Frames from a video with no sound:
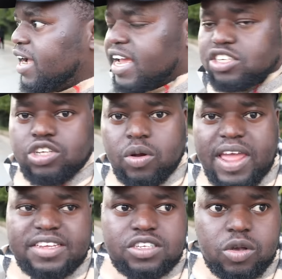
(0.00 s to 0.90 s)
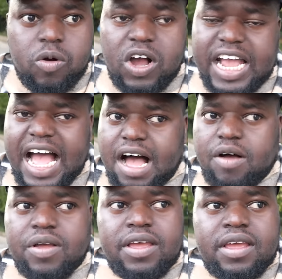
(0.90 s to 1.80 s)
get so lazy to work
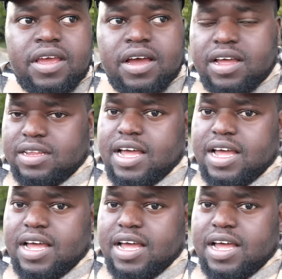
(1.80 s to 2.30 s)
out. And